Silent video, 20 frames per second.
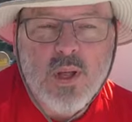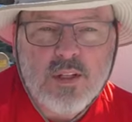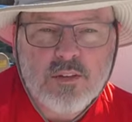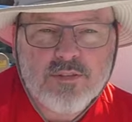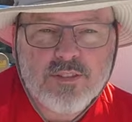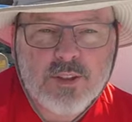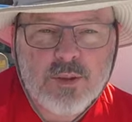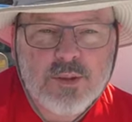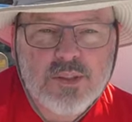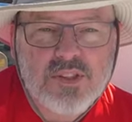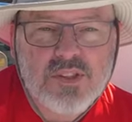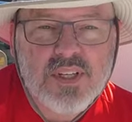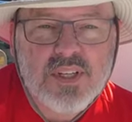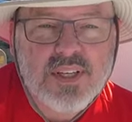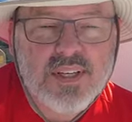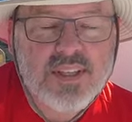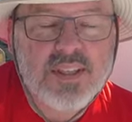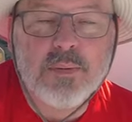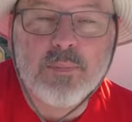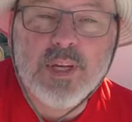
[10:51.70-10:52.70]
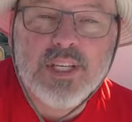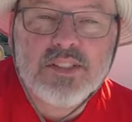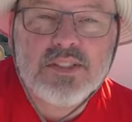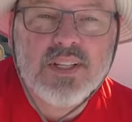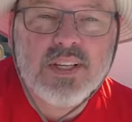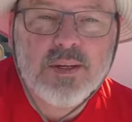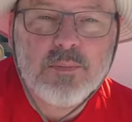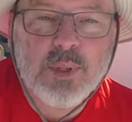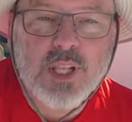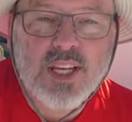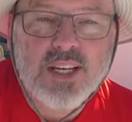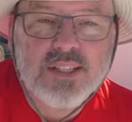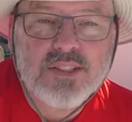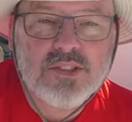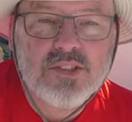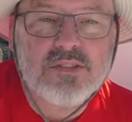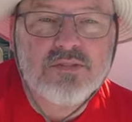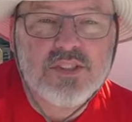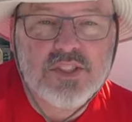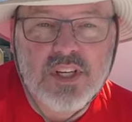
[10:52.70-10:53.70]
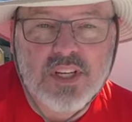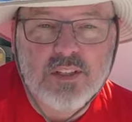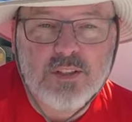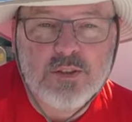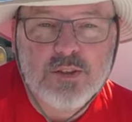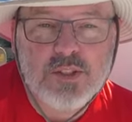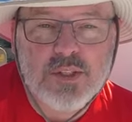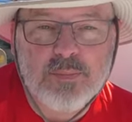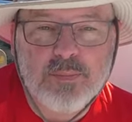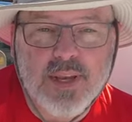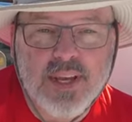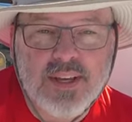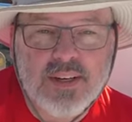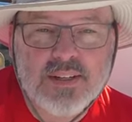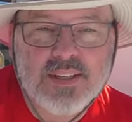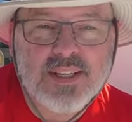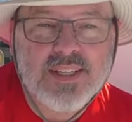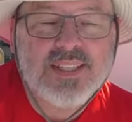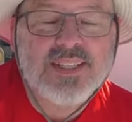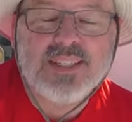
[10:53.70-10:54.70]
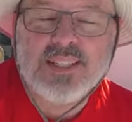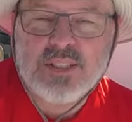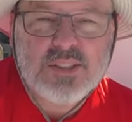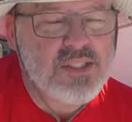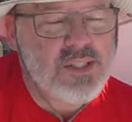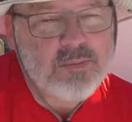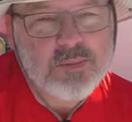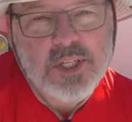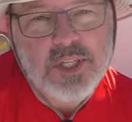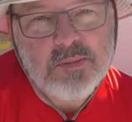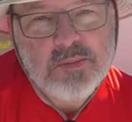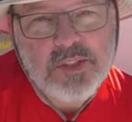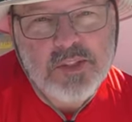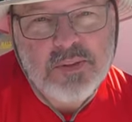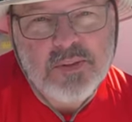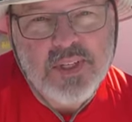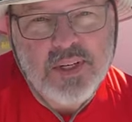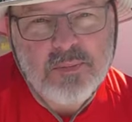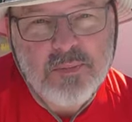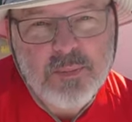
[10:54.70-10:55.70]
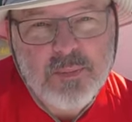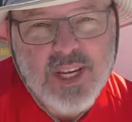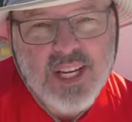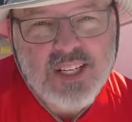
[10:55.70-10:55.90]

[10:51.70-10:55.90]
well, folks, the best laid plans of sailors and men sometimes don't come to